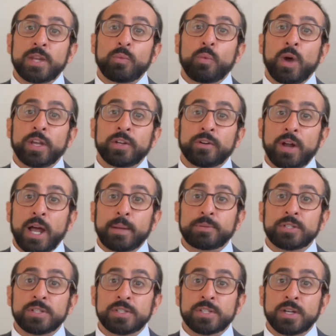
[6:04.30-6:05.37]
what your
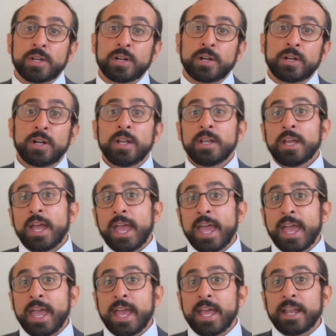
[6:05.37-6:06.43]
options are
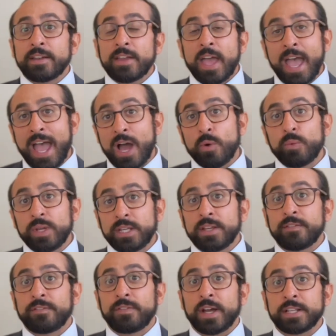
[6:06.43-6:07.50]
and how we can
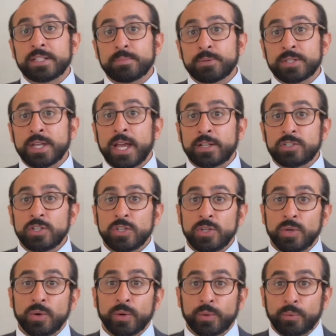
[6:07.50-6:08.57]
fight to protect
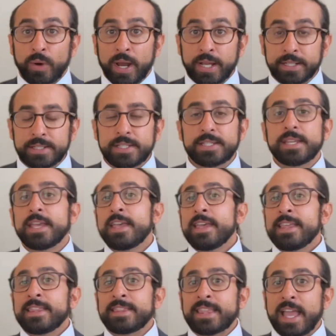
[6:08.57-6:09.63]
your rights.
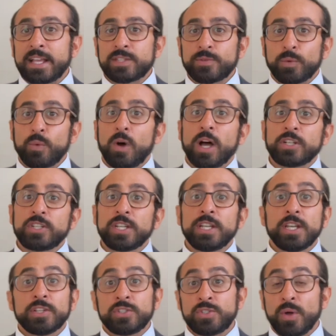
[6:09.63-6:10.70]
Thanks for watching.
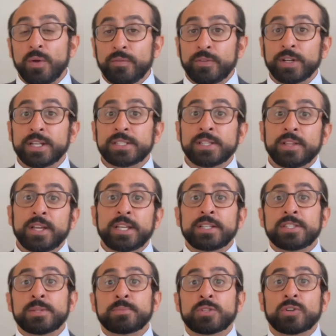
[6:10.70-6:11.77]
Don't forget to like and
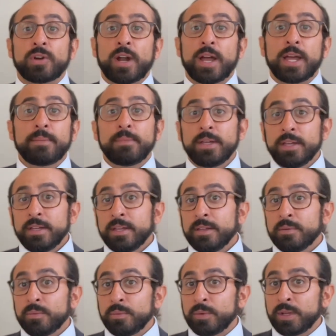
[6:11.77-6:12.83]
subscribe.
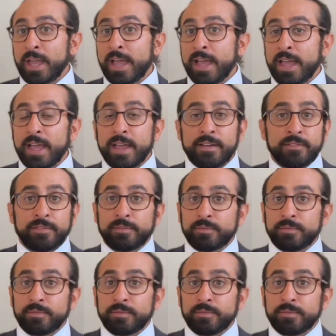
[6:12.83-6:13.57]
We have